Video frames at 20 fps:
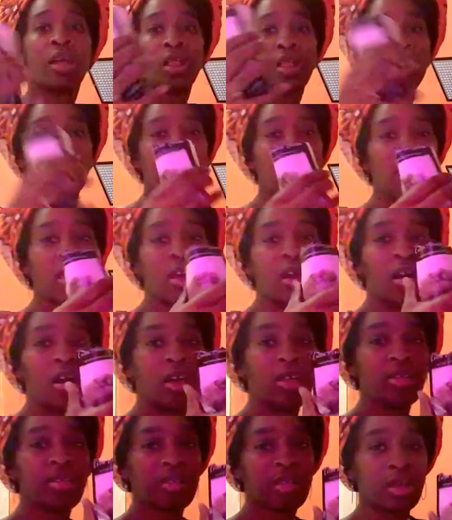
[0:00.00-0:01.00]
They
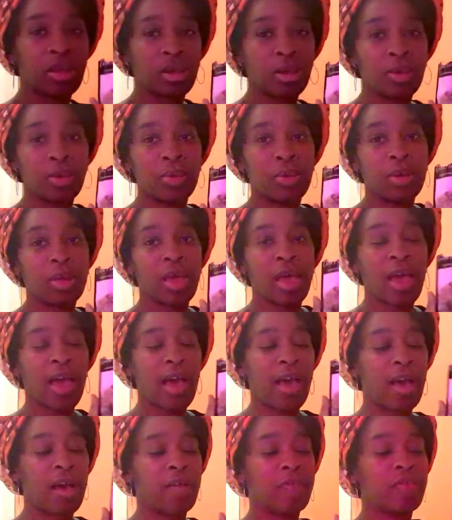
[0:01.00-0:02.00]
also
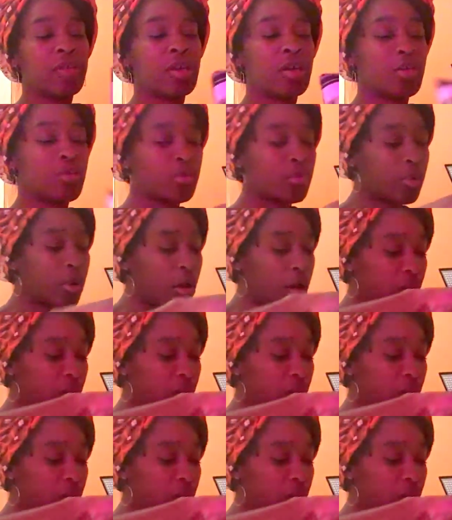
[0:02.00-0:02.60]
have raw